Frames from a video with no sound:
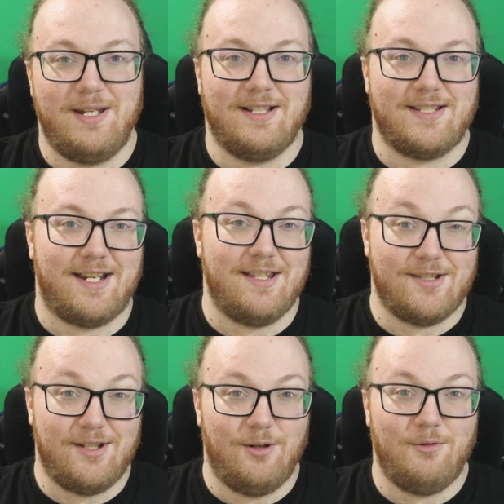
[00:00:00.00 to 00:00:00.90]
because I can
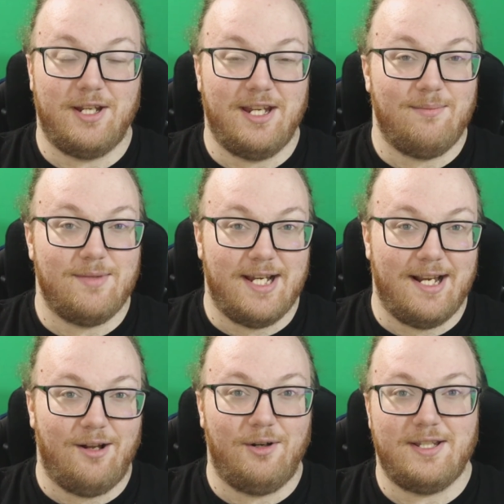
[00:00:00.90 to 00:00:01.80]
slow the game
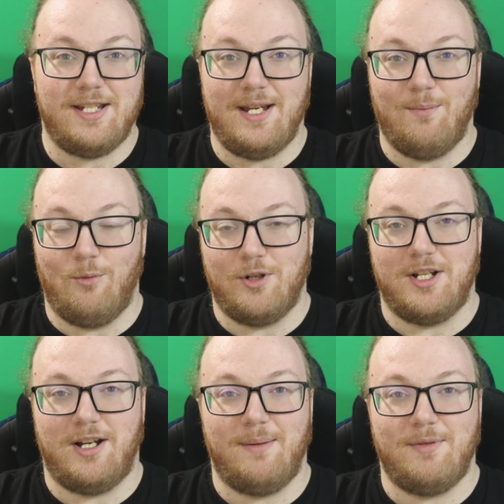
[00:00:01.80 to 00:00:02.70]
down and take more
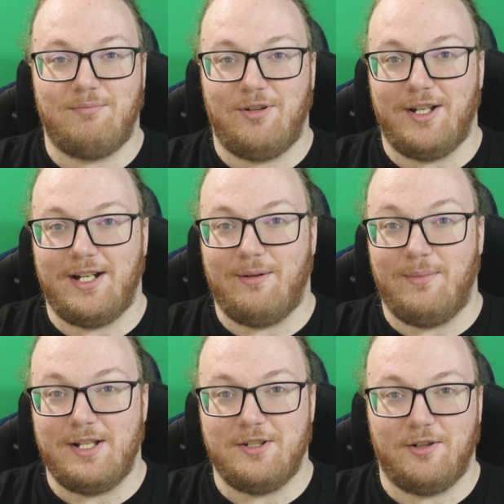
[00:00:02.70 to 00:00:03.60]
time to plan out
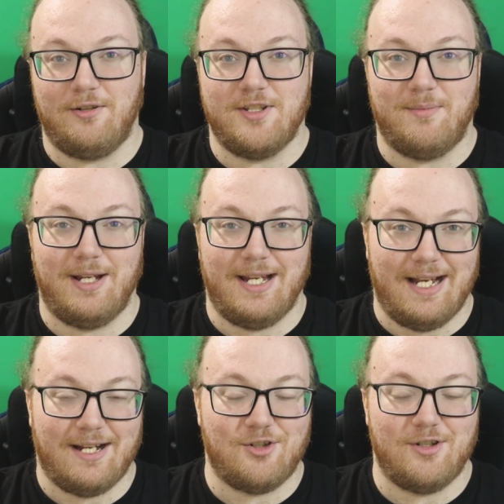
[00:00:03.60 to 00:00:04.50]
my turns and my
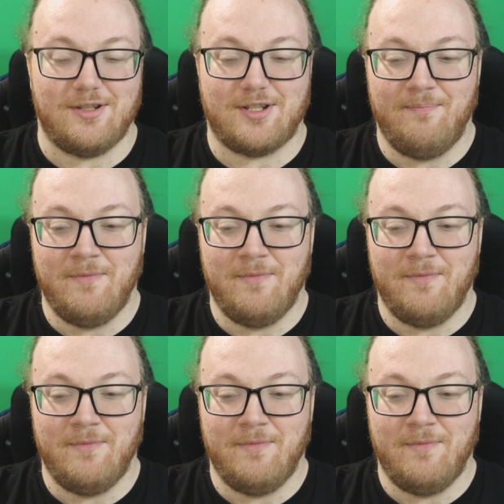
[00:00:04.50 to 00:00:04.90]
actions,